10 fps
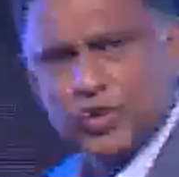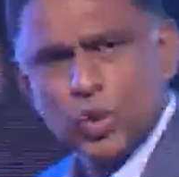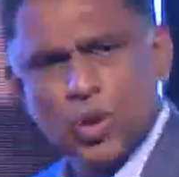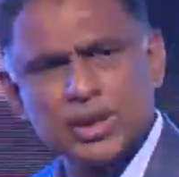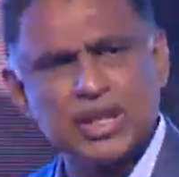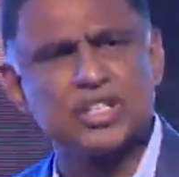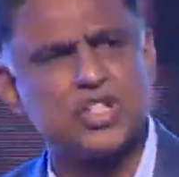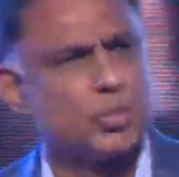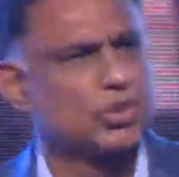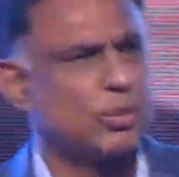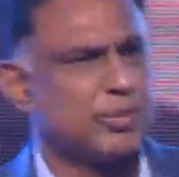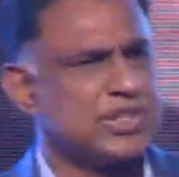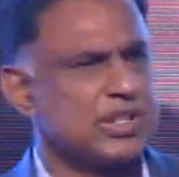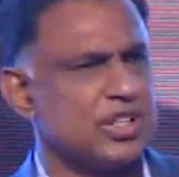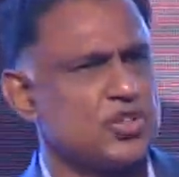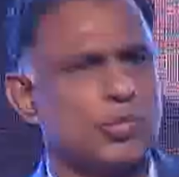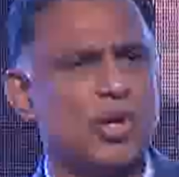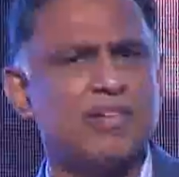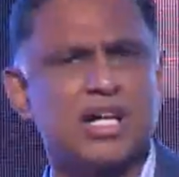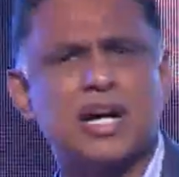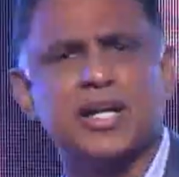who are in the distribution business, assume you have a car